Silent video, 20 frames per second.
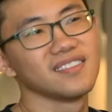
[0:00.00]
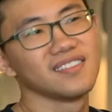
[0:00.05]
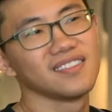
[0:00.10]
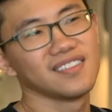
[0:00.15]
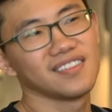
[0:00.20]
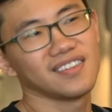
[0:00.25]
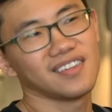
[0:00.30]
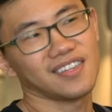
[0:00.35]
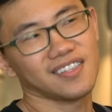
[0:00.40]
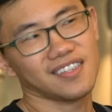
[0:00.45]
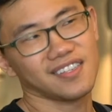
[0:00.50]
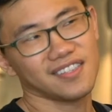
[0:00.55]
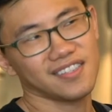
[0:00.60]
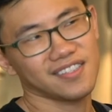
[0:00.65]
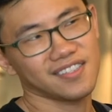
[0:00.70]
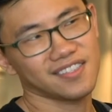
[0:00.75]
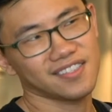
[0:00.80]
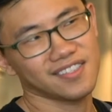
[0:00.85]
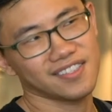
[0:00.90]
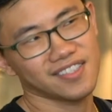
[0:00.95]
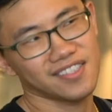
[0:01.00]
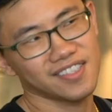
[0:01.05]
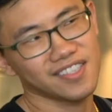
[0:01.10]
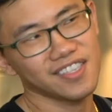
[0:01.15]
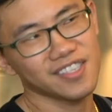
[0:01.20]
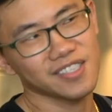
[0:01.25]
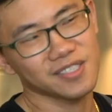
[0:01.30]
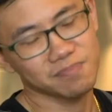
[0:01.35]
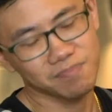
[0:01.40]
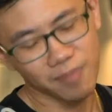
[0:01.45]
I
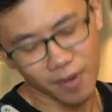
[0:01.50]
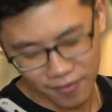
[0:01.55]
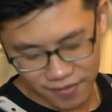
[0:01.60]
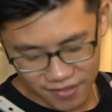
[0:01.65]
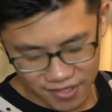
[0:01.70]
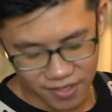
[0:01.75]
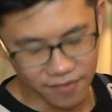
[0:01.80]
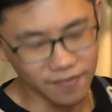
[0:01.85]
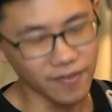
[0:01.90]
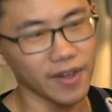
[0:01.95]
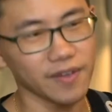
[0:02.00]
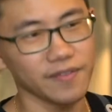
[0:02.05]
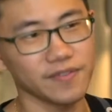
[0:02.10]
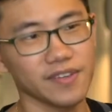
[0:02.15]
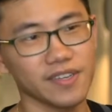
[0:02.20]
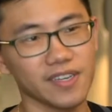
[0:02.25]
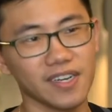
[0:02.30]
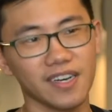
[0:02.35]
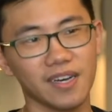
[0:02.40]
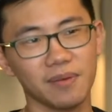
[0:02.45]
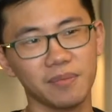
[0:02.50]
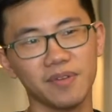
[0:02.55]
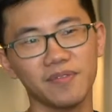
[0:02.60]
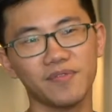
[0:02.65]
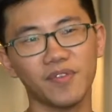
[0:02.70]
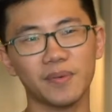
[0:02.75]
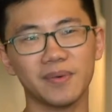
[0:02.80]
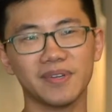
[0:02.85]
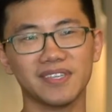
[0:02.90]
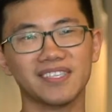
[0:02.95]
think it's about survival. I
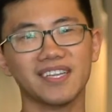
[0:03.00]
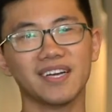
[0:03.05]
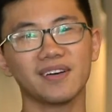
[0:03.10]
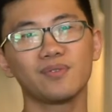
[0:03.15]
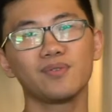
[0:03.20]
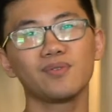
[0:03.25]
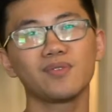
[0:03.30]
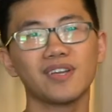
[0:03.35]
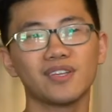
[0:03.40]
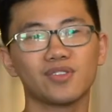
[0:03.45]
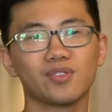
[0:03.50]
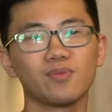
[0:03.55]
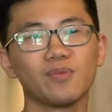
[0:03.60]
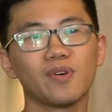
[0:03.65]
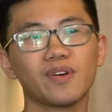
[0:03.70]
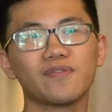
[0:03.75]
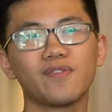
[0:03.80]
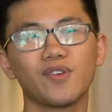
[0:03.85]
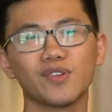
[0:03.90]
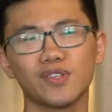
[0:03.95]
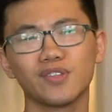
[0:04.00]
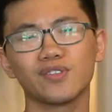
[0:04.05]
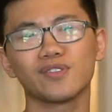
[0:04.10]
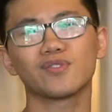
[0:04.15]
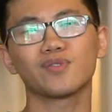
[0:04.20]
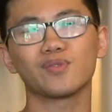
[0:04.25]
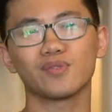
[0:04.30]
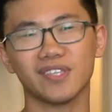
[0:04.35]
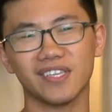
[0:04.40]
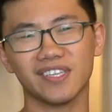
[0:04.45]
mean, from the start, who likes to work
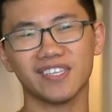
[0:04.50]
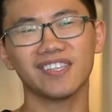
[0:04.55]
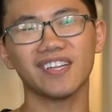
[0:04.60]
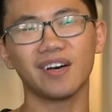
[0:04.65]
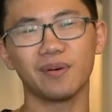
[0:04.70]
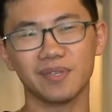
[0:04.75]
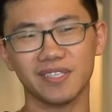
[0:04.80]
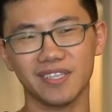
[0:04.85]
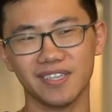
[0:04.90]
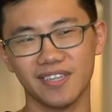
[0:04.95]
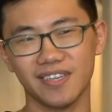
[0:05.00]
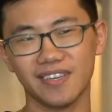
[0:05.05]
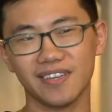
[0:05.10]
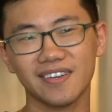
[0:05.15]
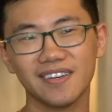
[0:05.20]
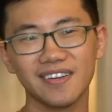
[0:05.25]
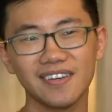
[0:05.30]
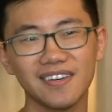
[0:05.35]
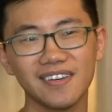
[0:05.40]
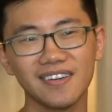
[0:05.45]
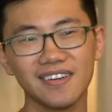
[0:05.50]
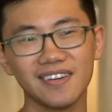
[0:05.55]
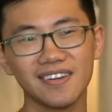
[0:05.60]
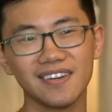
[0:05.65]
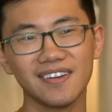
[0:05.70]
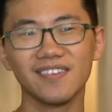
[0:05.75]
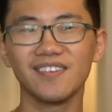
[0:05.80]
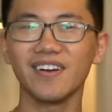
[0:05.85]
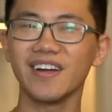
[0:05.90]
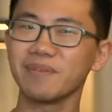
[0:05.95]
14 to 16 hours a day?
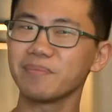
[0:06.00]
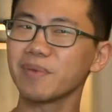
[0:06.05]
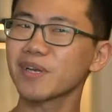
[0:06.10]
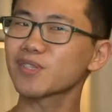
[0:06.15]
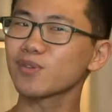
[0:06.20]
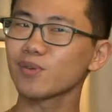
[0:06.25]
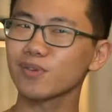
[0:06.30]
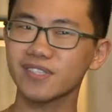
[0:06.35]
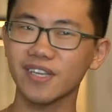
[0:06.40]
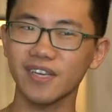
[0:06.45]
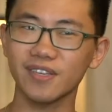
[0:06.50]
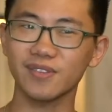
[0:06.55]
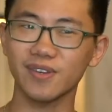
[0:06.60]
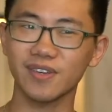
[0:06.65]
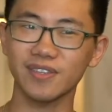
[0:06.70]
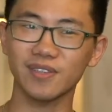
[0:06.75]
Right? It makes no sense